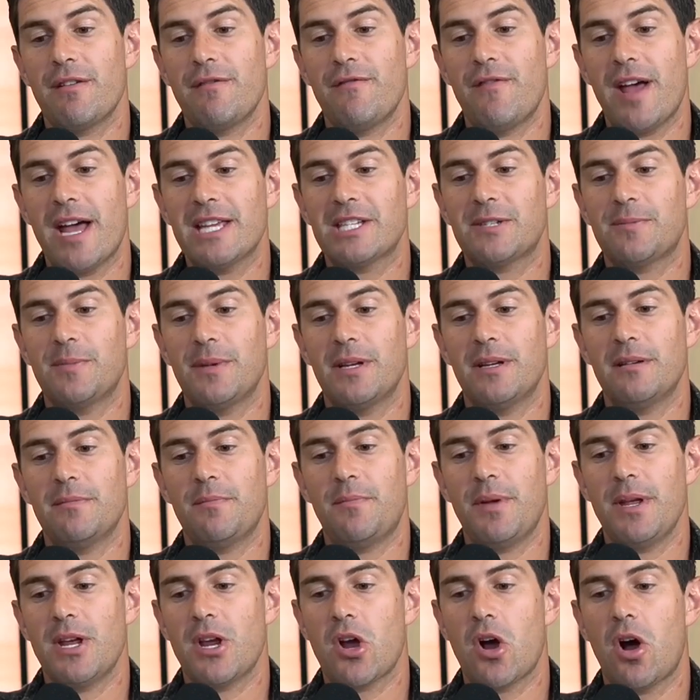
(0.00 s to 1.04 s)
investment
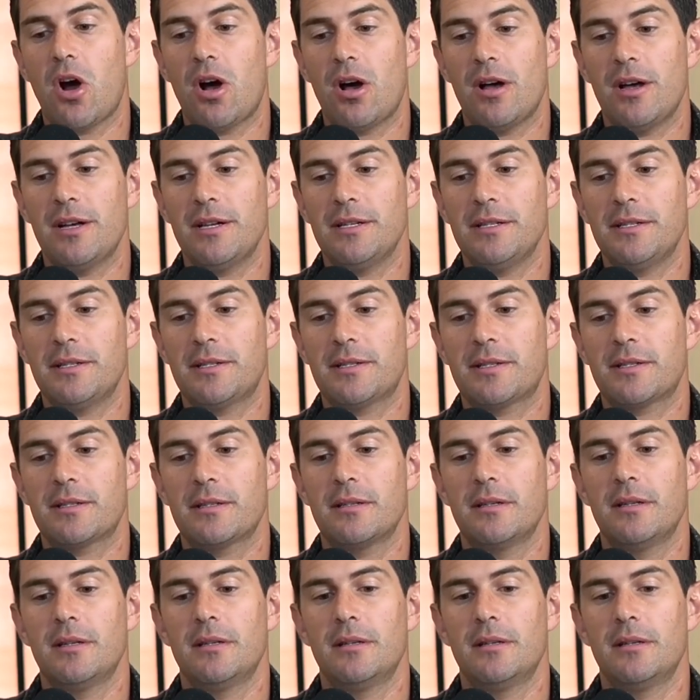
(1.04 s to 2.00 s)
because